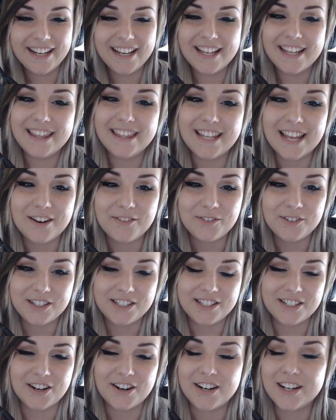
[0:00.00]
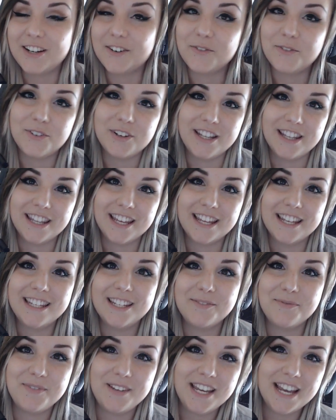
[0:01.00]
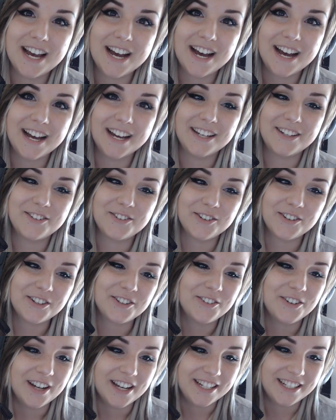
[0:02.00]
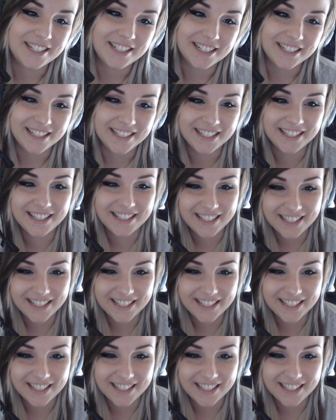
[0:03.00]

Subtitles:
Then we're starting with the Miha troll question.